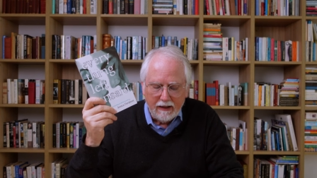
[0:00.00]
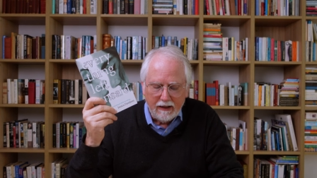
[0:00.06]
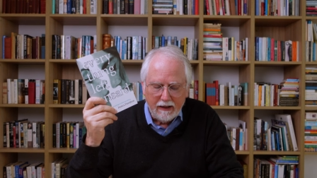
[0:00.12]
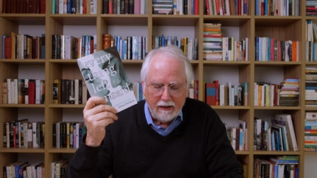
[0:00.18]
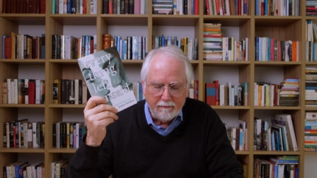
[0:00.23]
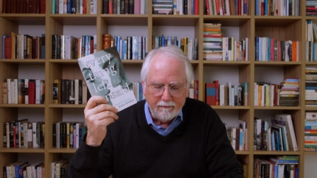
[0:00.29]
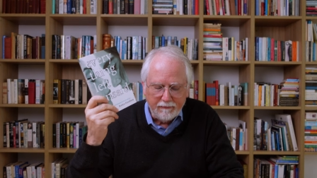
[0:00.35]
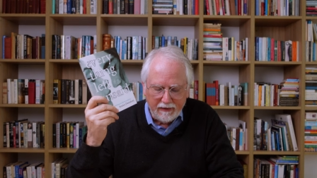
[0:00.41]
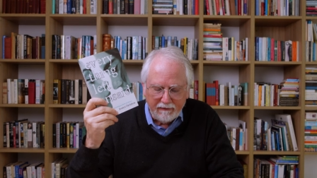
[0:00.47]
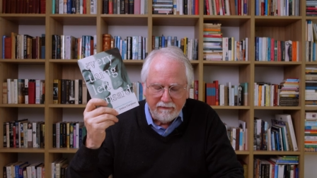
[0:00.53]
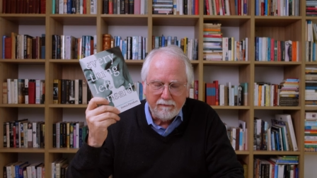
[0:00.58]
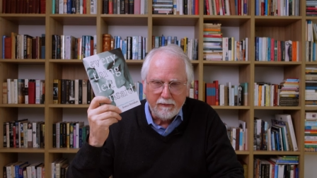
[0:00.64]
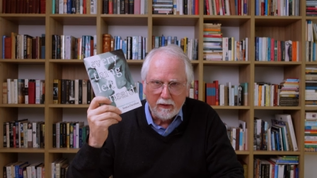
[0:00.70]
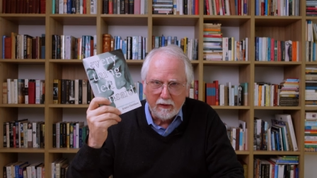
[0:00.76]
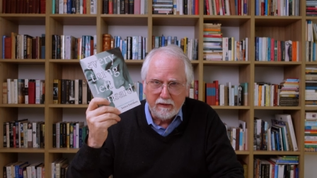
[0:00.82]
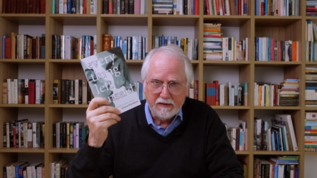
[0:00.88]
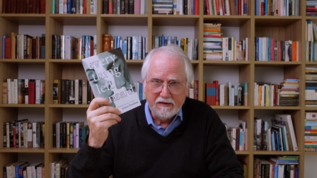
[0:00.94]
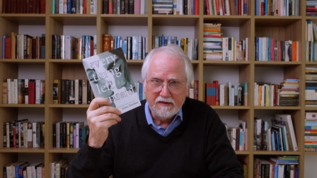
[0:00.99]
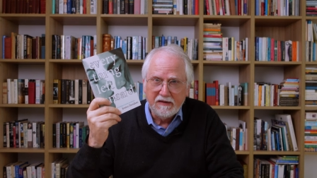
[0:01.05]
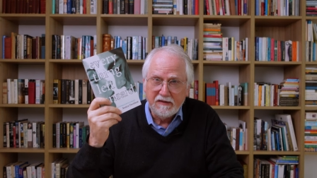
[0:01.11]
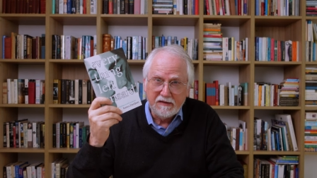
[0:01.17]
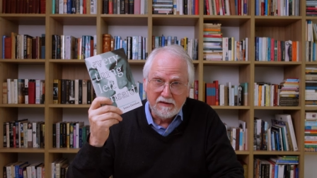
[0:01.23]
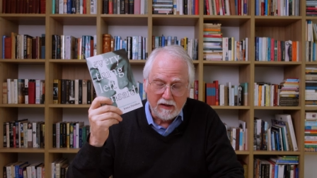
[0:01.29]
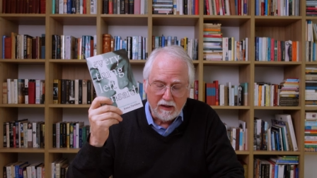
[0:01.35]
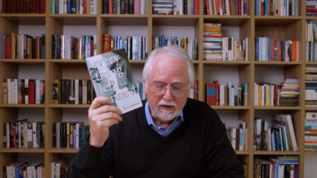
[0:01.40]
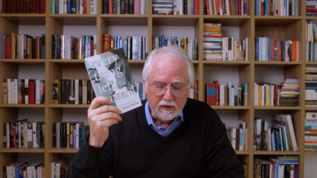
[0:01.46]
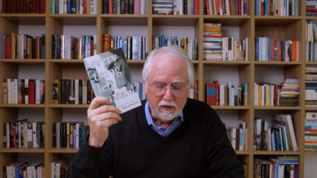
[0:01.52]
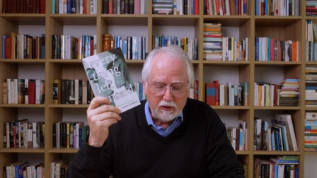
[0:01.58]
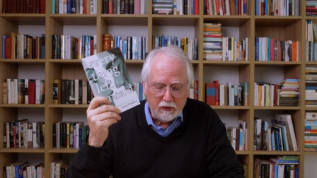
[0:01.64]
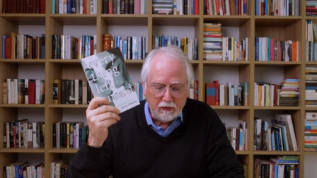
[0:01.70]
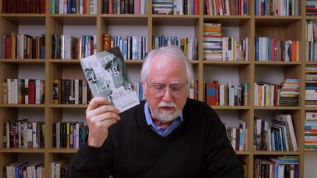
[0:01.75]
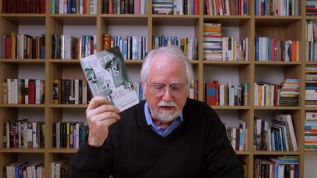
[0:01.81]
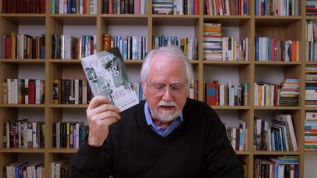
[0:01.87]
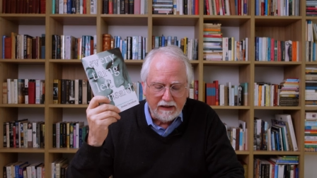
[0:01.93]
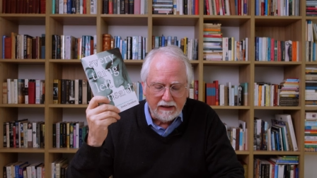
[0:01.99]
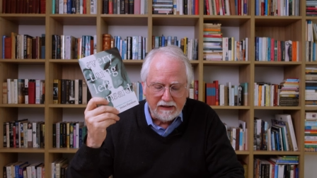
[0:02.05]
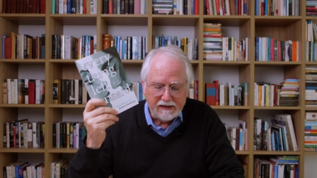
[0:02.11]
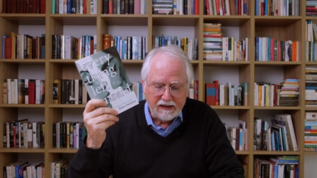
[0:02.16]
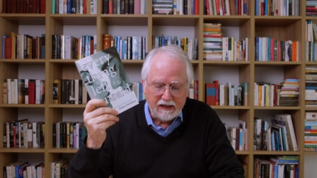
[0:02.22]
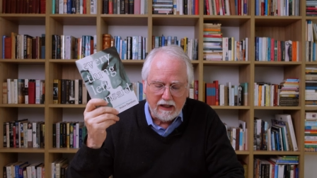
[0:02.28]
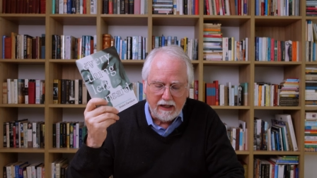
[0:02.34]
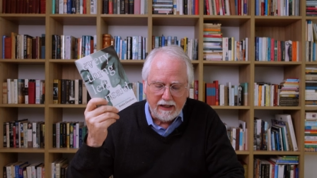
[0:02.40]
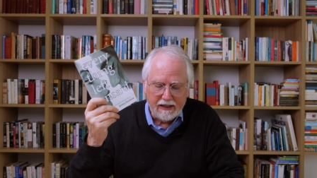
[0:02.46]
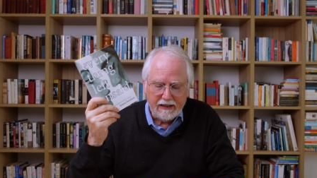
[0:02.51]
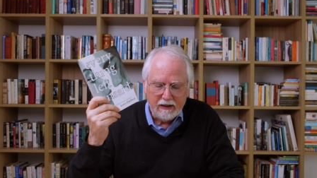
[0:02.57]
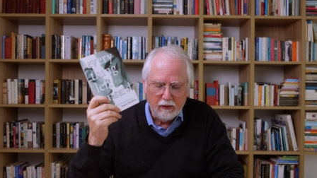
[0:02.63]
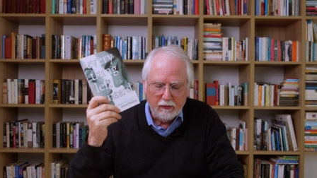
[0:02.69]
Um, it focuses on Julie and Ty,